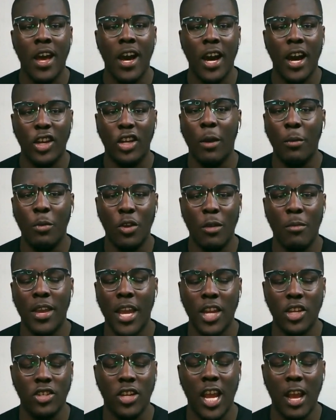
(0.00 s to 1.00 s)
a
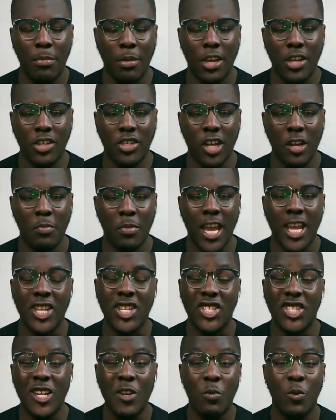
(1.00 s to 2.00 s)
WNBA championship.
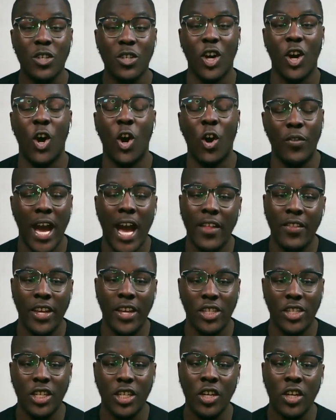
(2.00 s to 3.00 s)
And she was all that
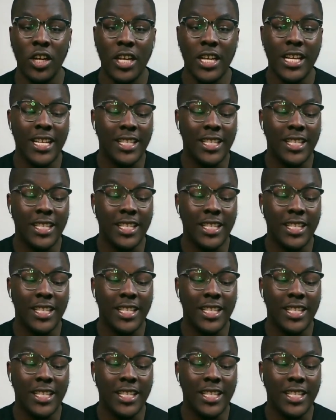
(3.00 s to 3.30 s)
this year.